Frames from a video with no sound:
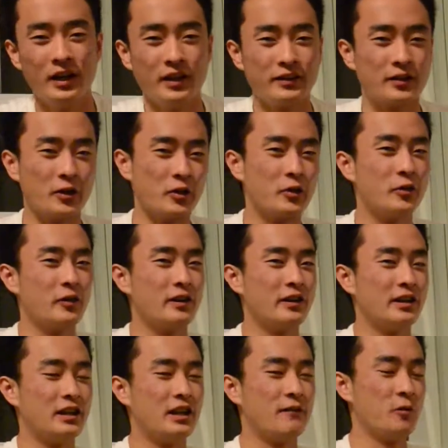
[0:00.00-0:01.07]
So,
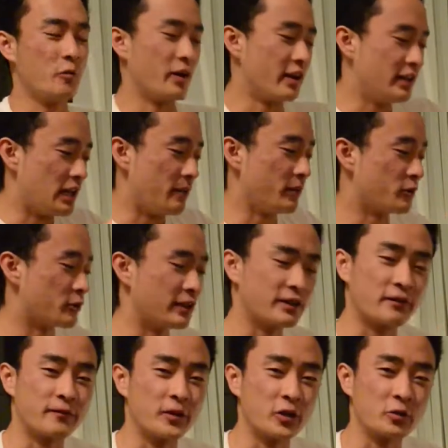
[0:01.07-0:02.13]
if you want to demonstrate
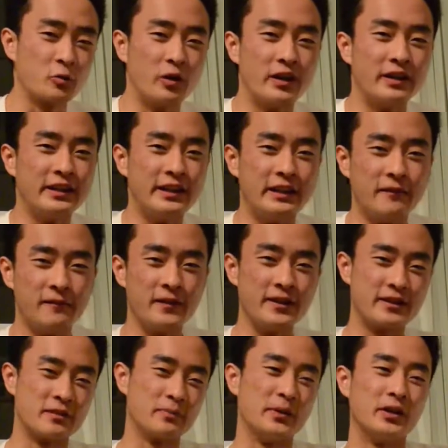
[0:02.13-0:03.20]
the first one in the
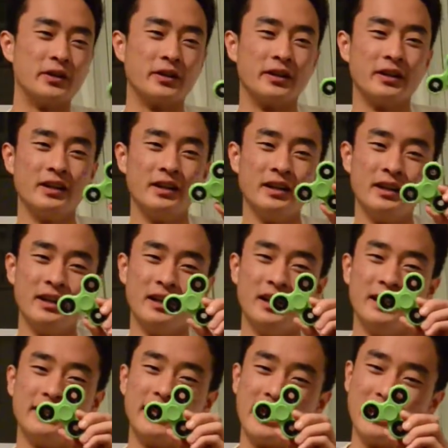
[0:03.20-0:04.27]
fidget spinner,
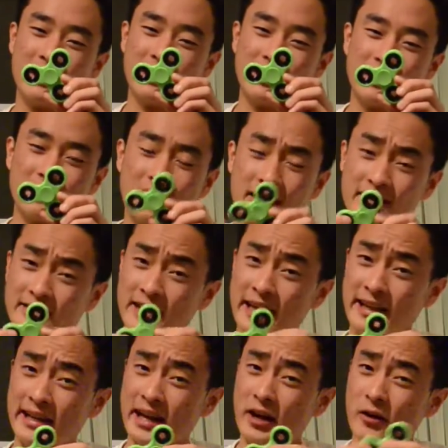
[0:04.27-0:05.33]
then let's
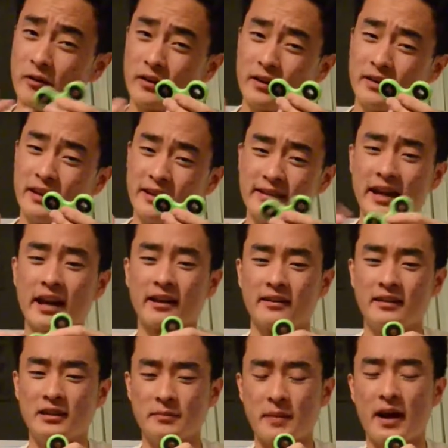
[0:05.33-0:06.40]
take out these
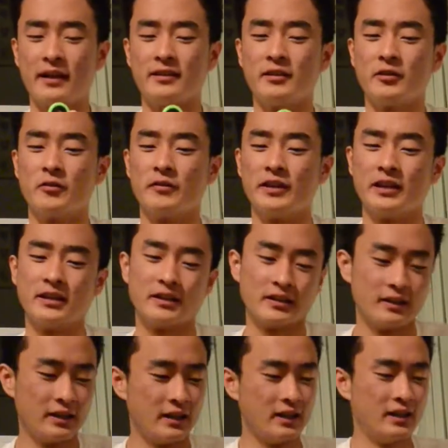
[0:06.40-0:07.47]
masses over here.
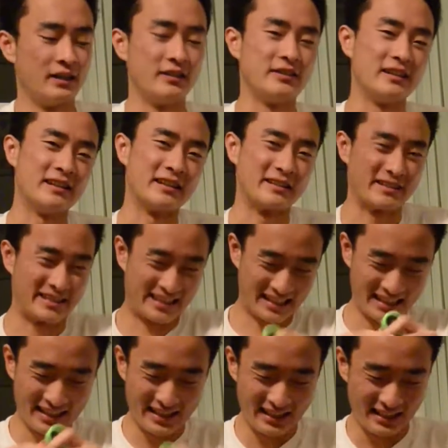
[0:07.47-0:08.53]
You see
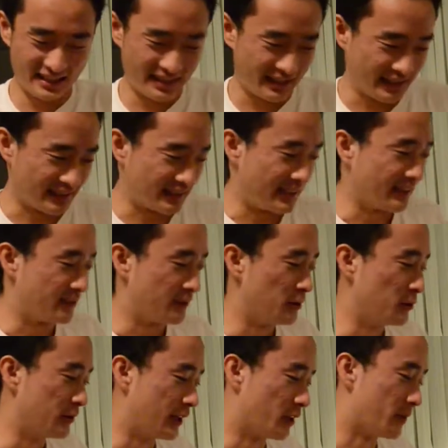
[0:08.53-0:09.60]
these
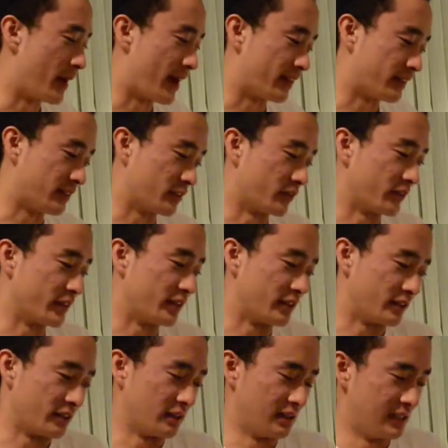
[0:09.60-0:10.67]
2 little masses over
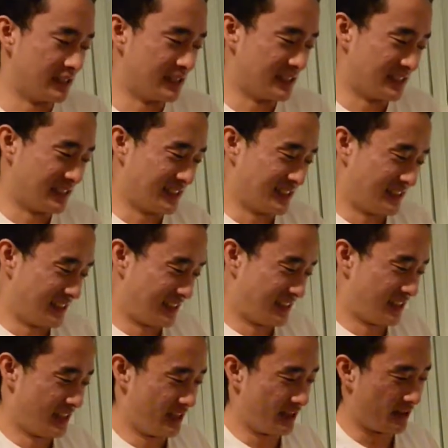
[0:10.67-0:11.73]
here,
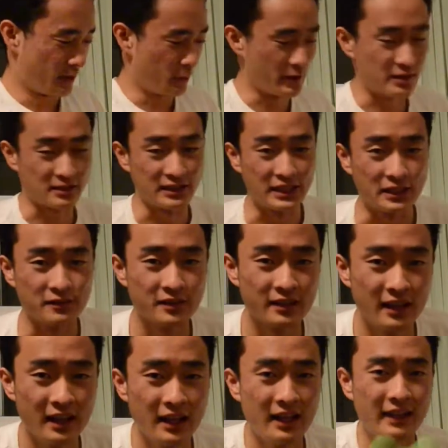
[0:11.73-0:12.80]
which leaves
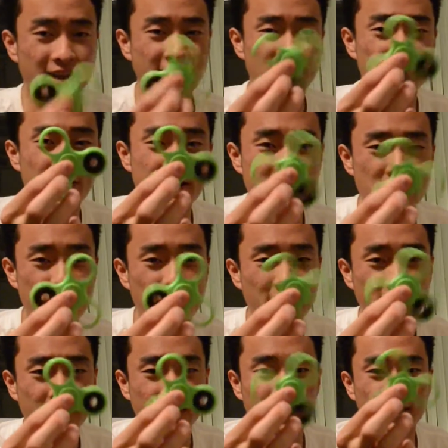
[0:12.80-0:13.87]
this fidget
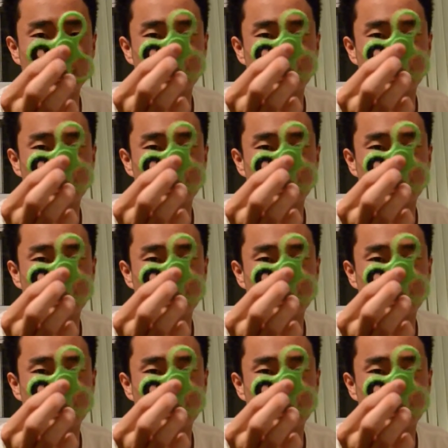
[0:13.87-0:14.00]
spinner